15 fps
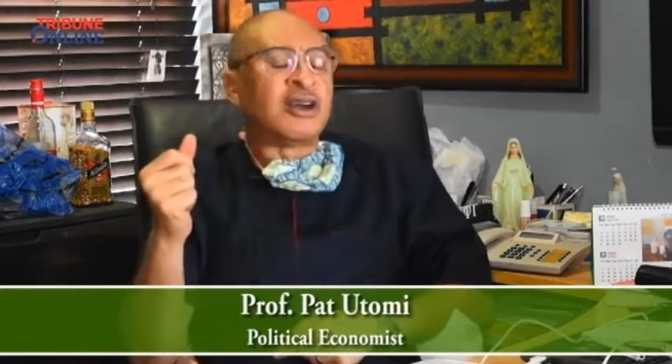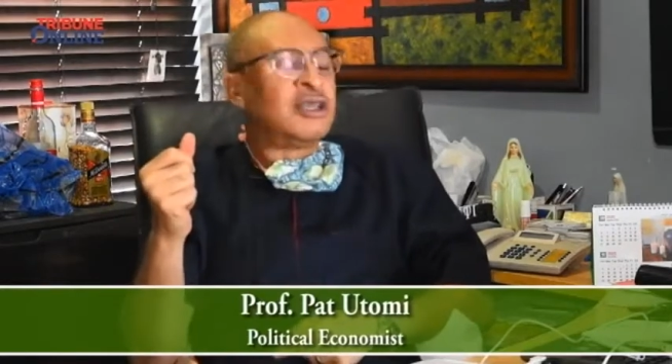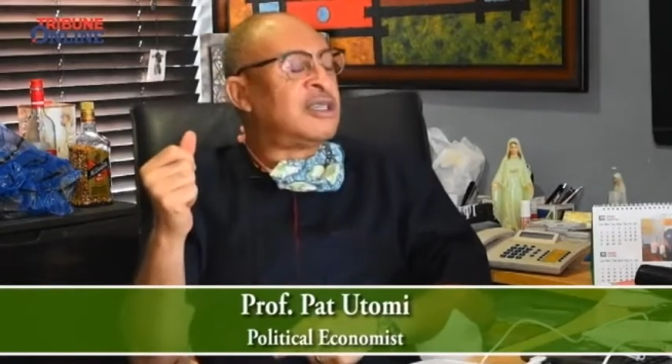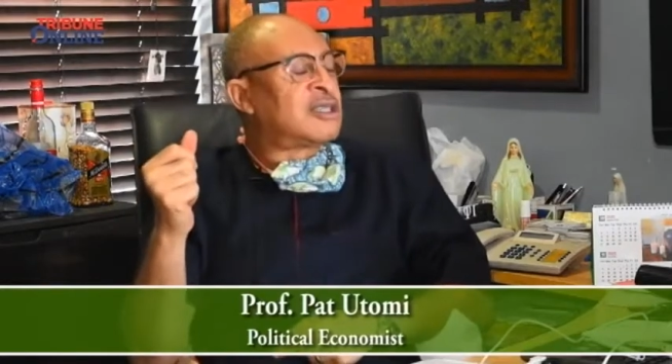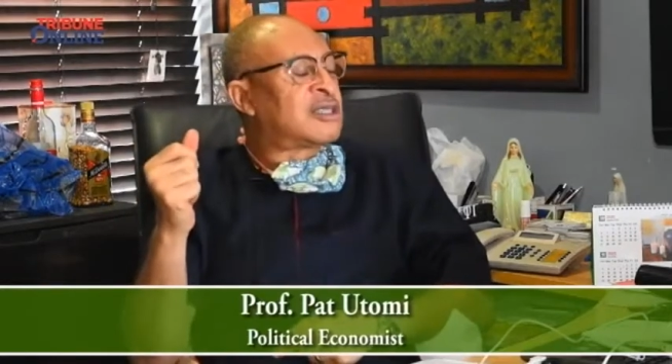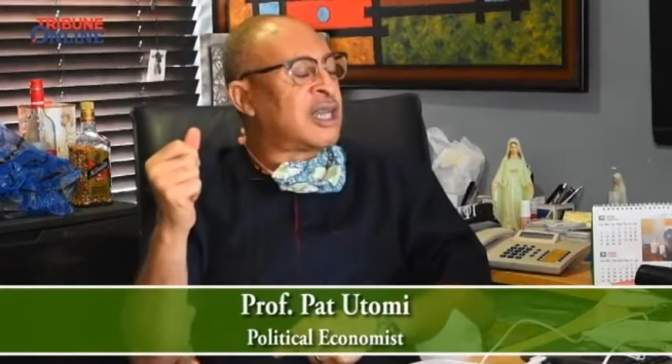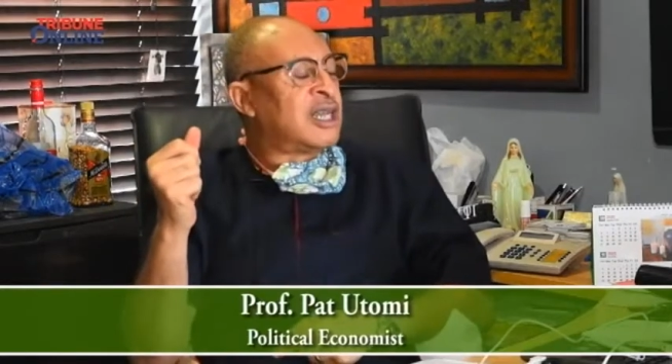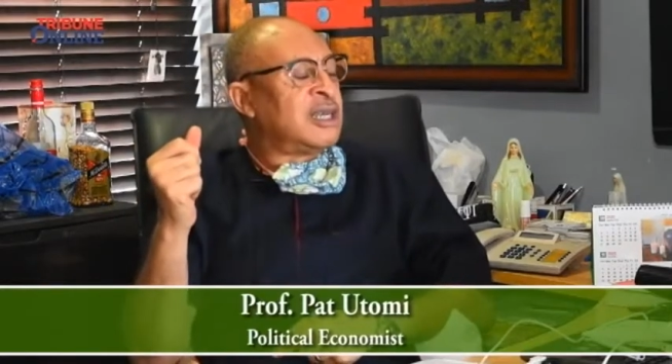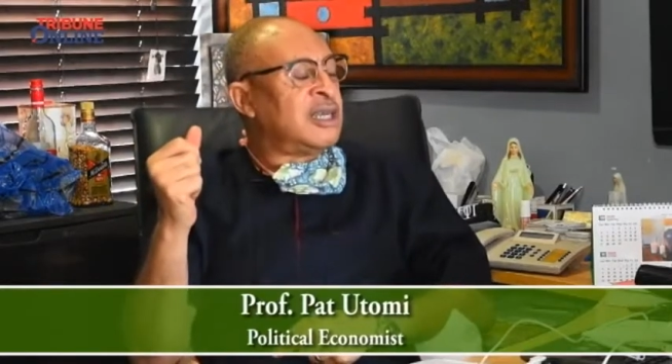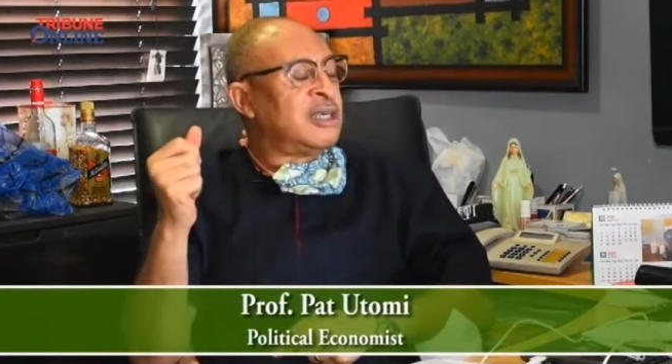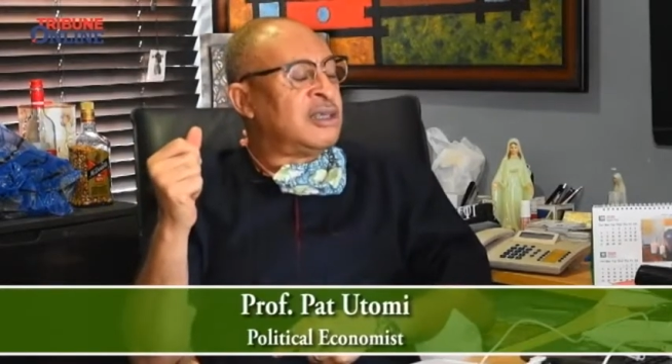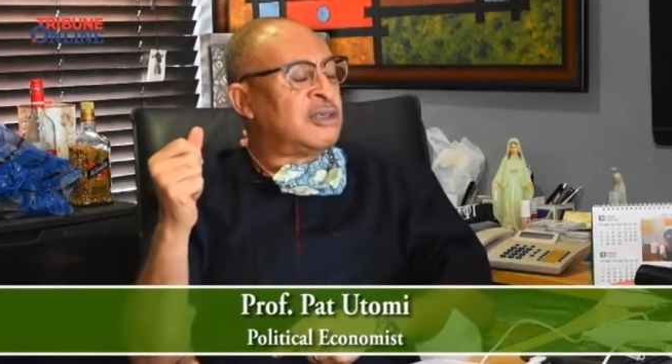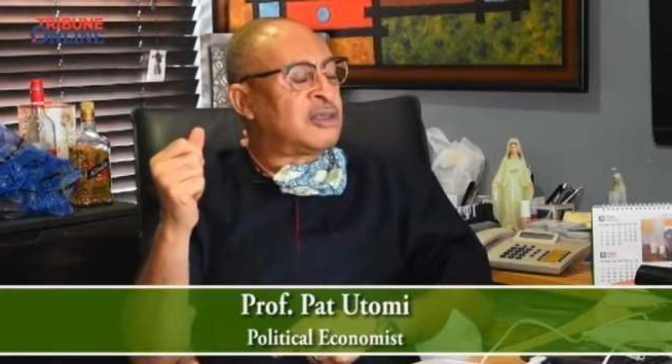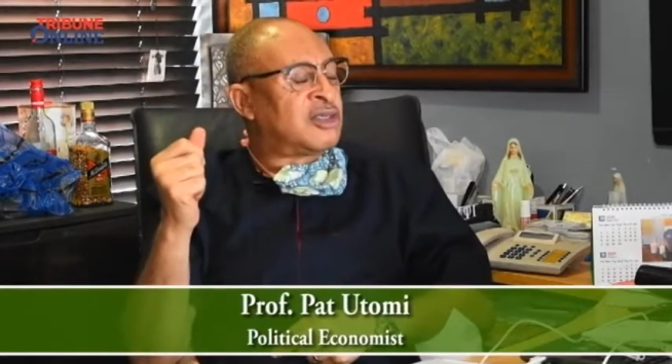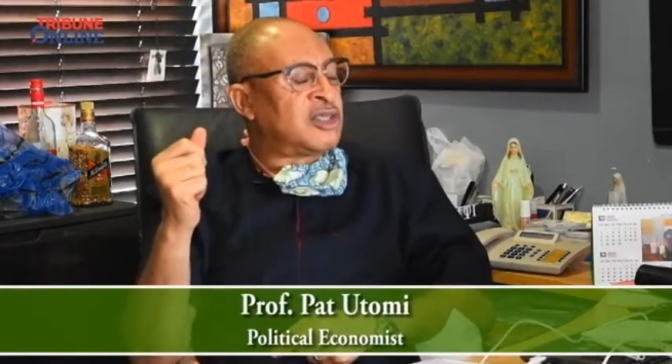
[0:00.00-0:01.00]
instantly
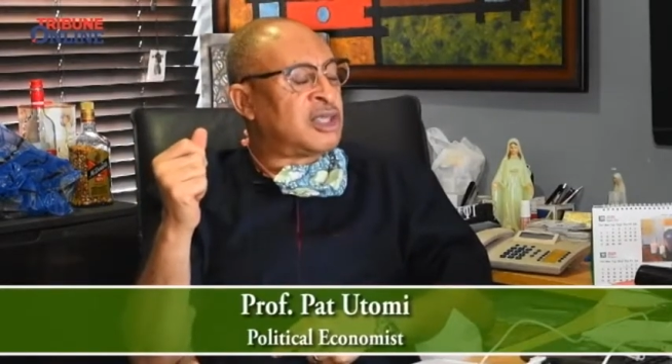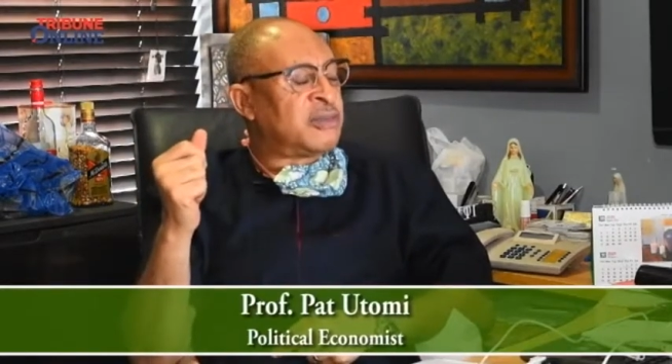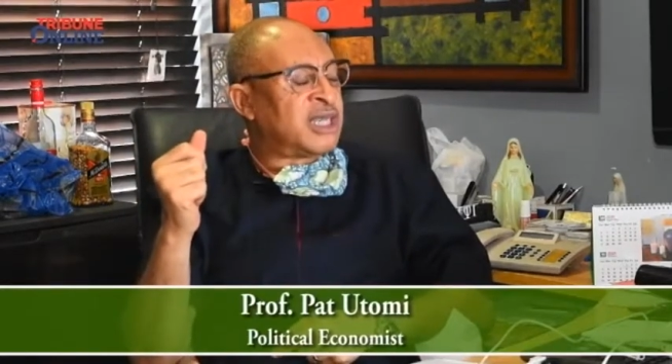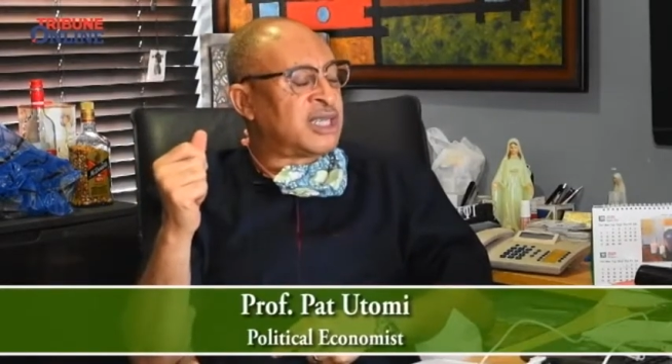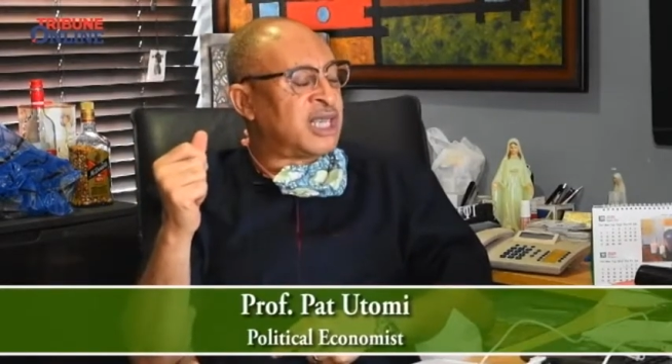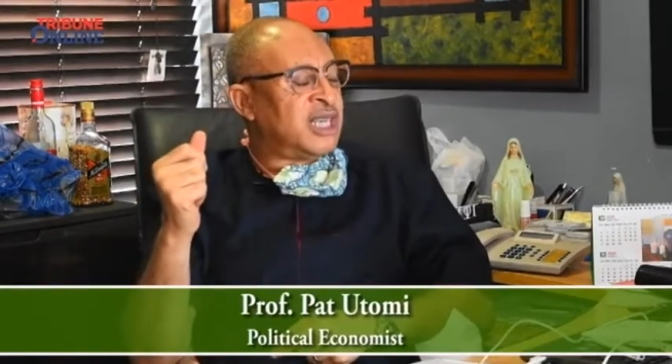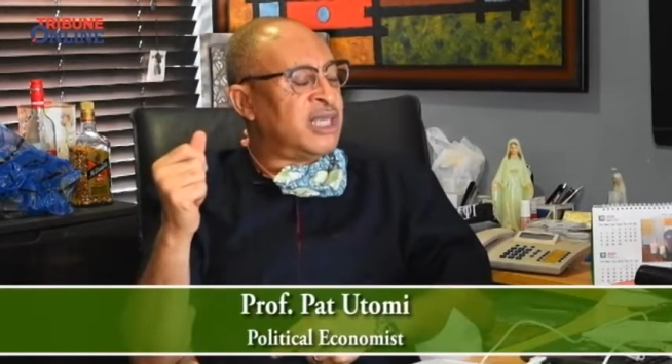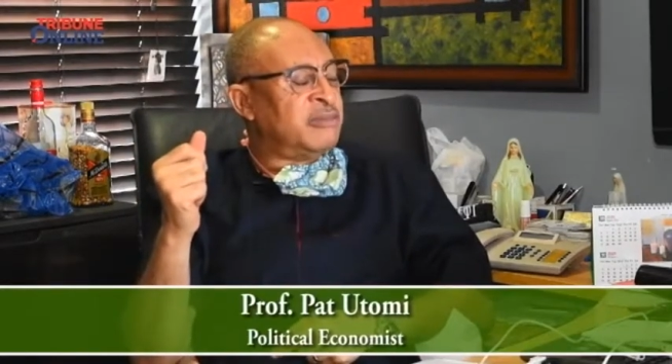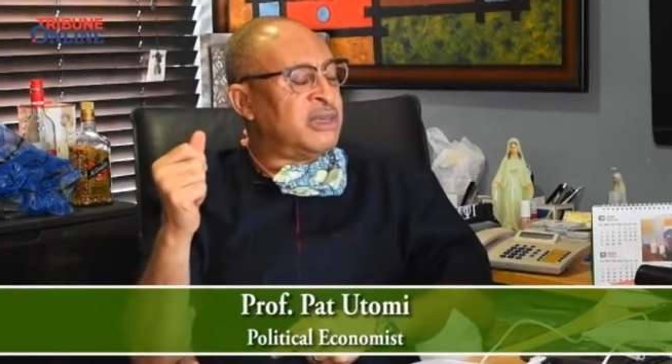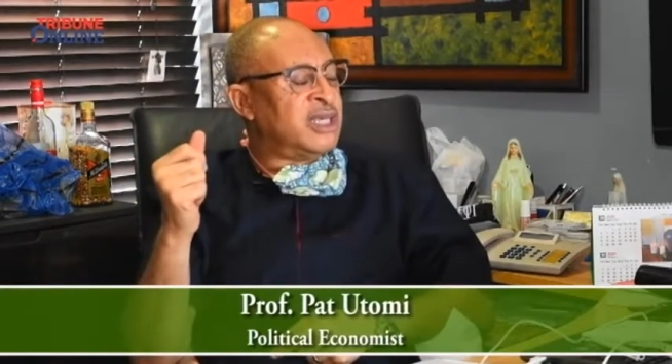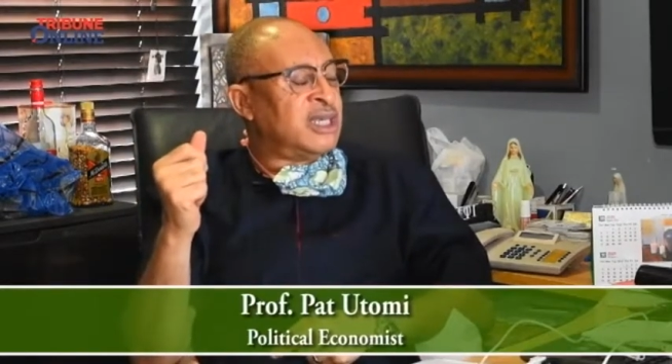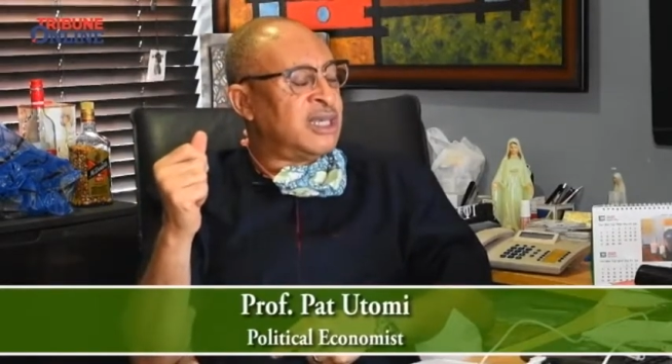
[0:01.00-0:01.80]
you treat him as an enemy.